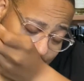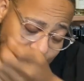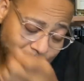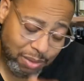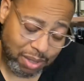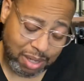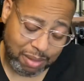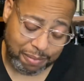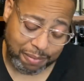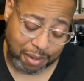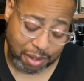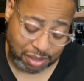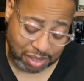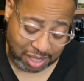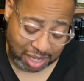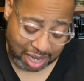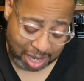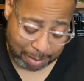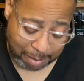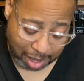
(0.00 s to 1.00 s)
When it first
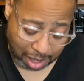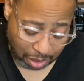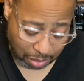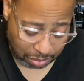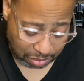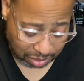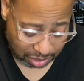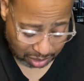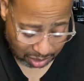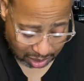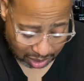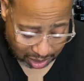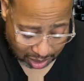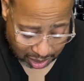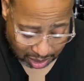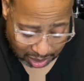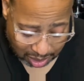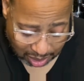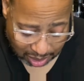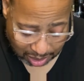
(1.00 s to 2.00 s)
came out,
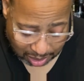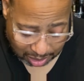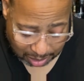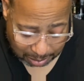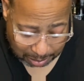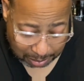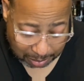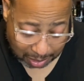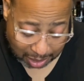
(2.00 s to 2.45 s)
a